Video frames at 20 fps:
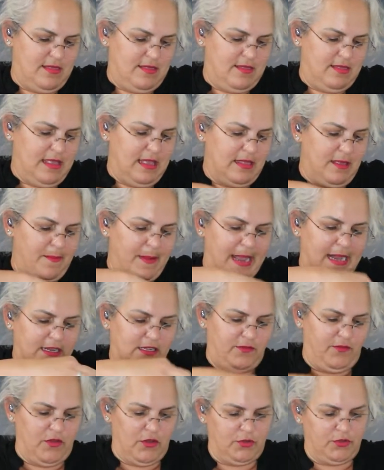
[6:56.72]
Not the
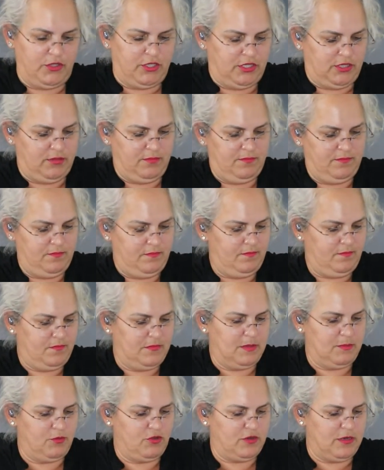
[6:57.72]
bag's fault.
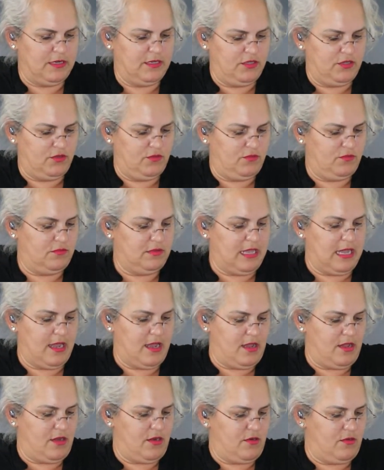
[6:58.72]
I'm trying to, there
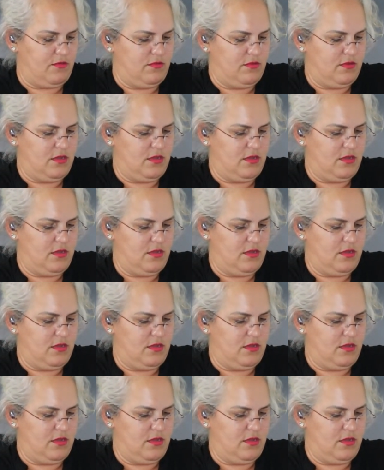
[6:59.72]
you go.